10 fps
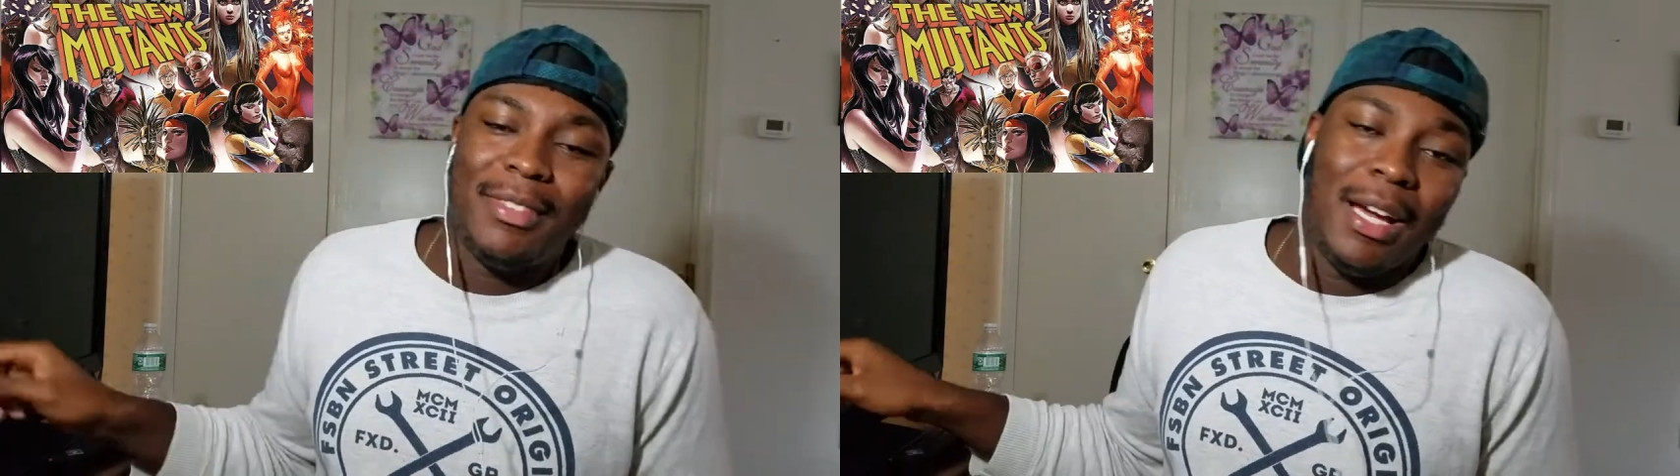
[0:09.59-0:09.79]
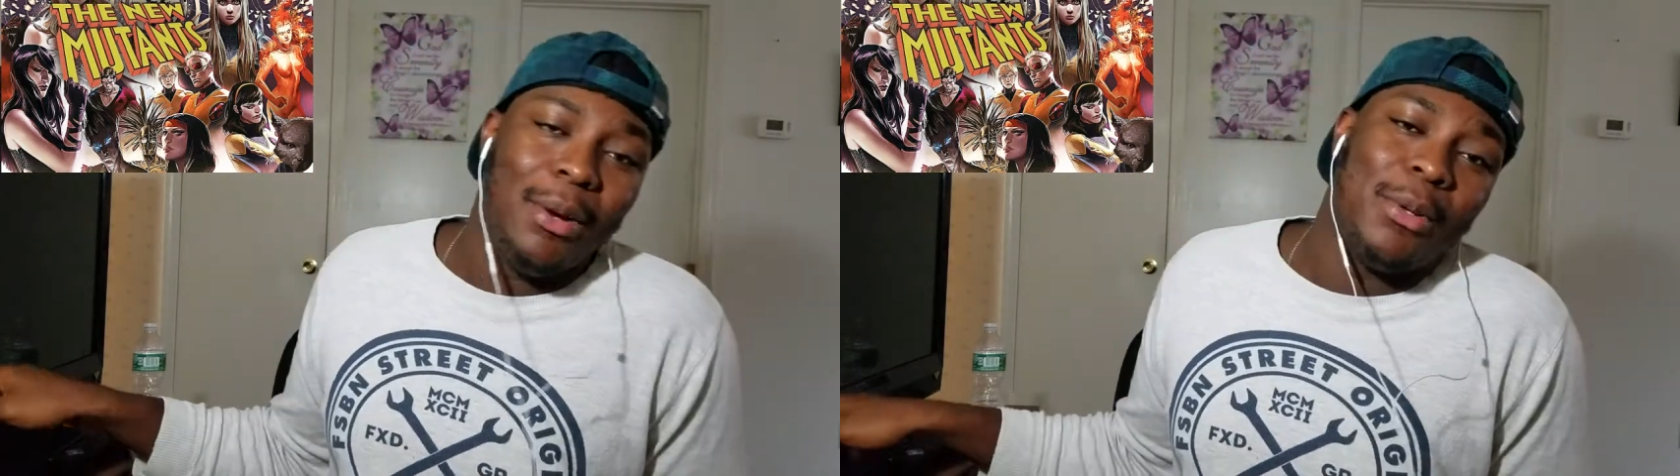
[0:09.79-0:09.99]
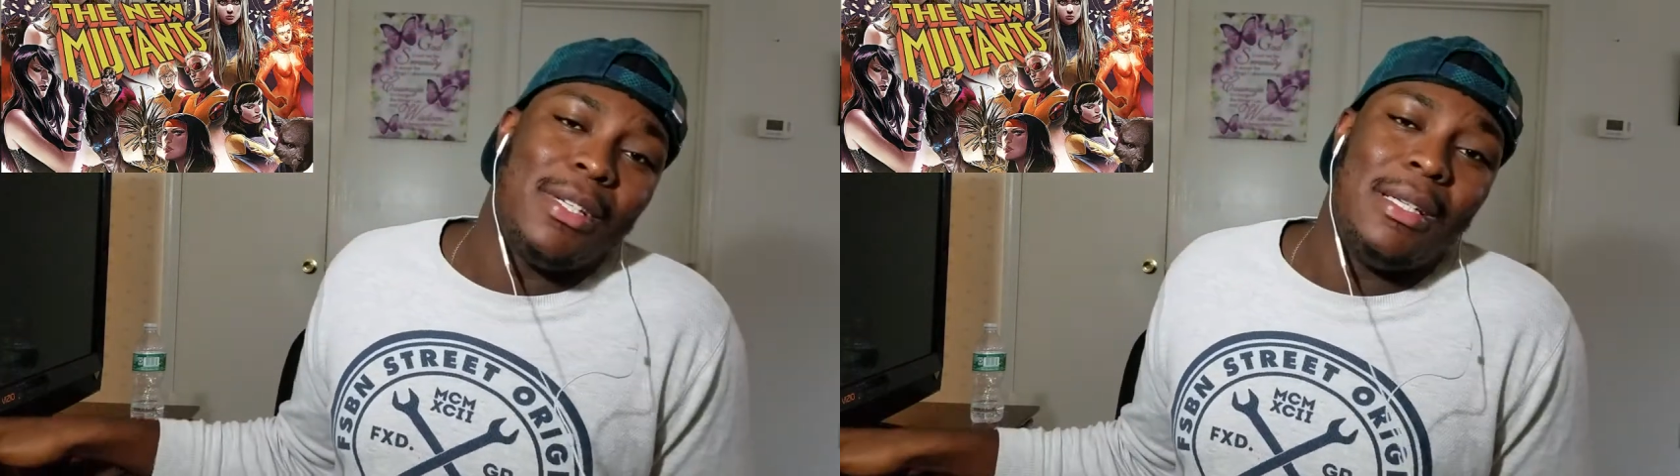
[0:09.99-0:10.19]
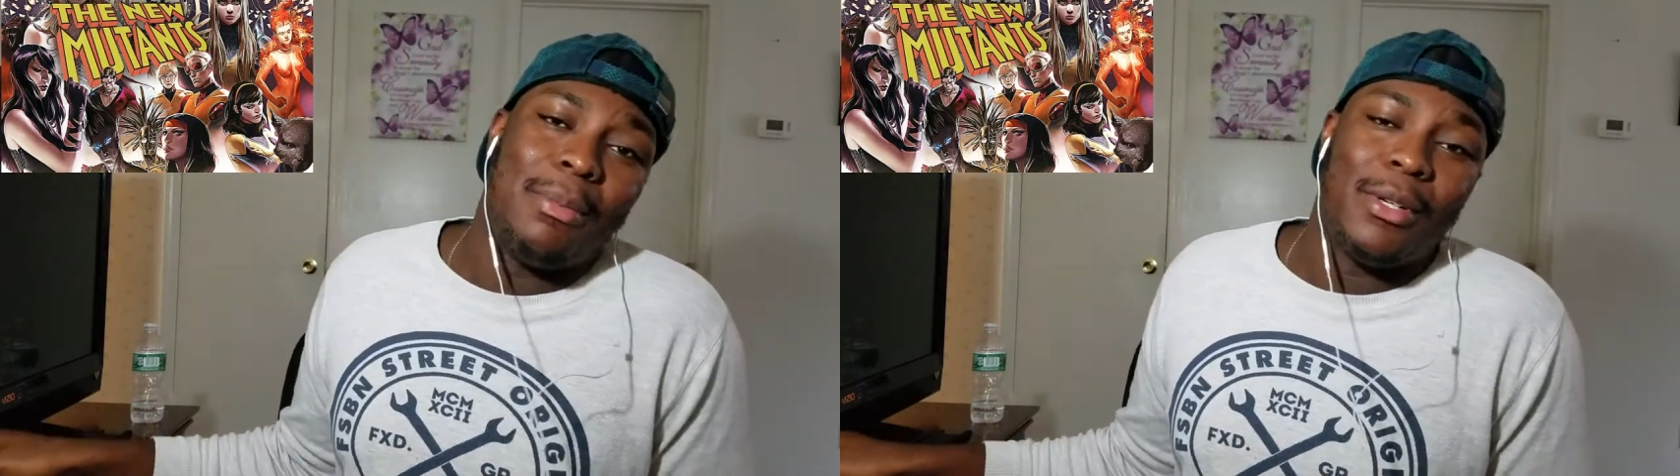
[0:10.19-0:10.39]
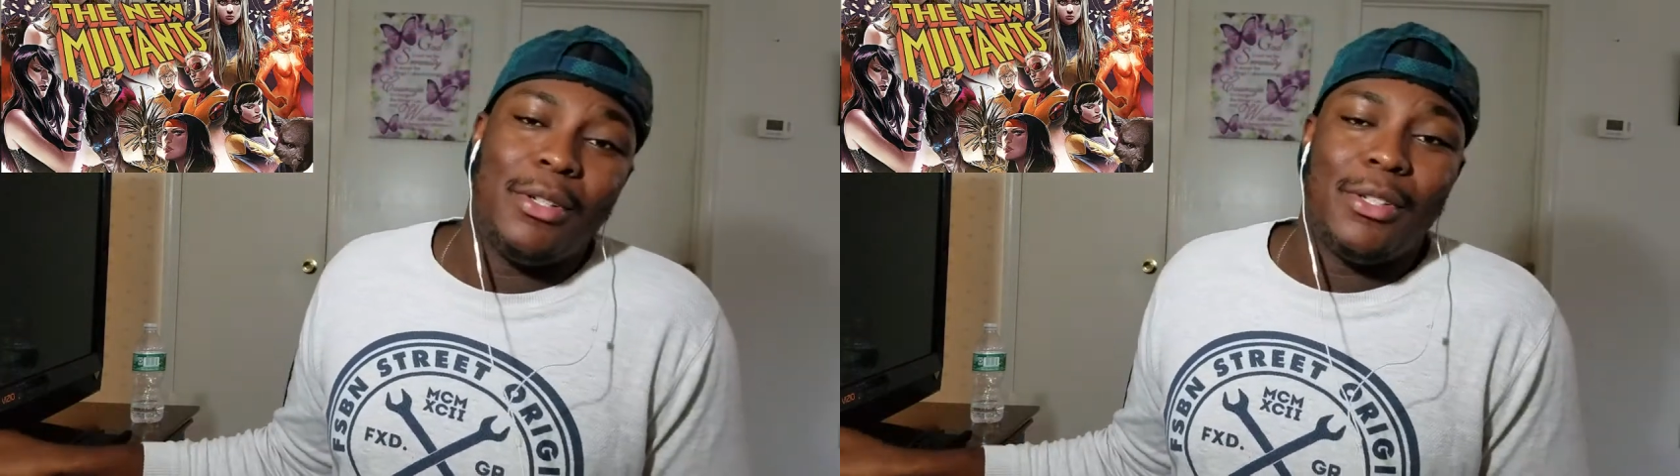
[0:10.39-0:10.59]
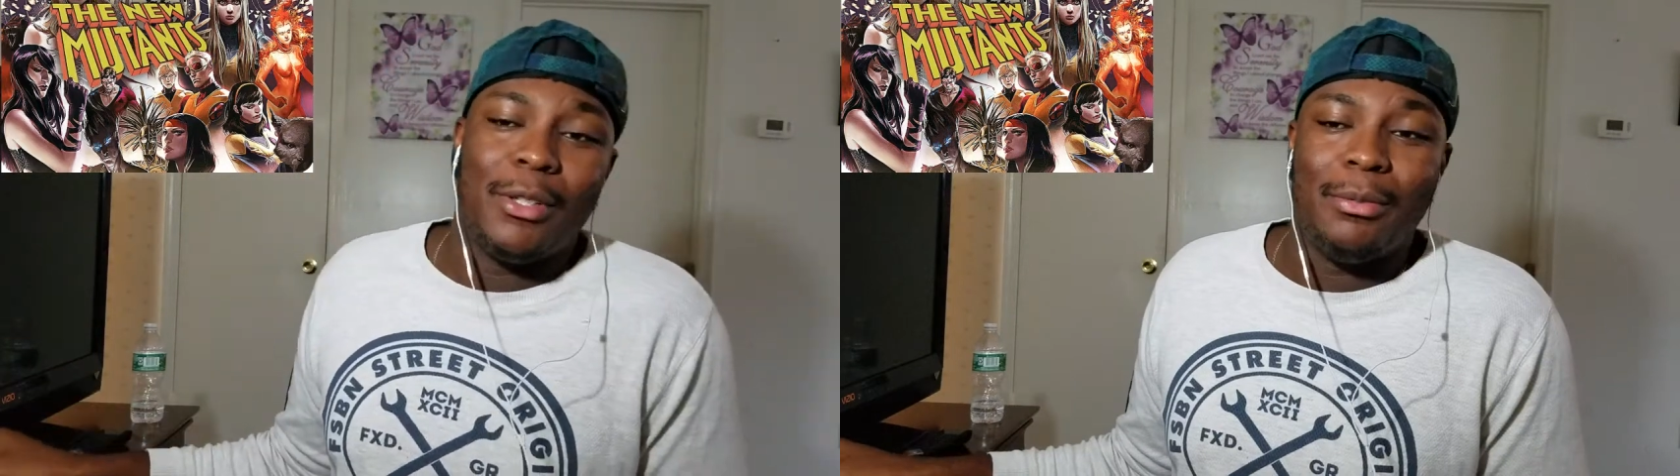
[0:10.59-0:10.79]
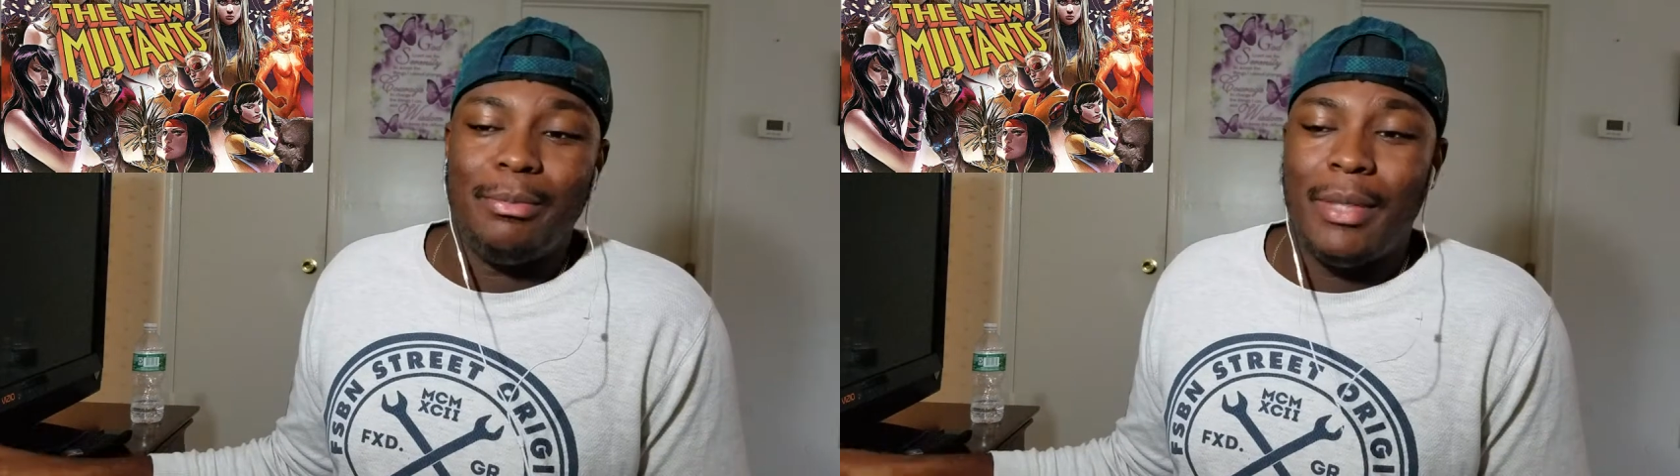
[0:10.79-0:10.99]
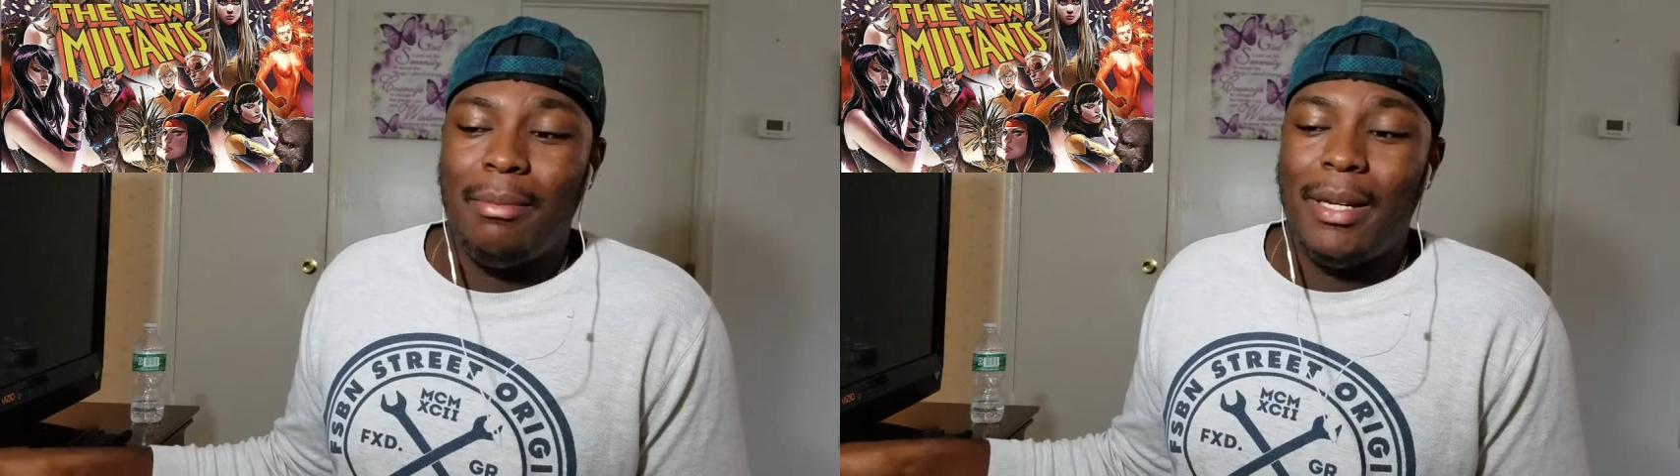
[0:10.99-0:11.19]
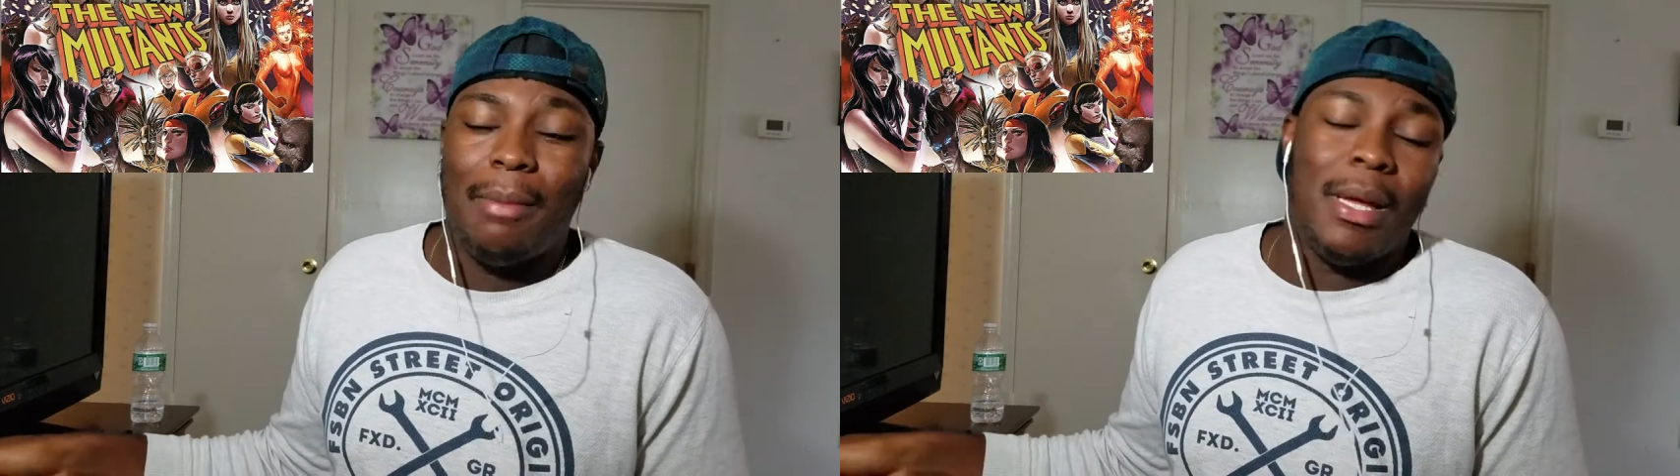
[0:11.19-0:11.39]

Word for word: I was sleeping also. I'm not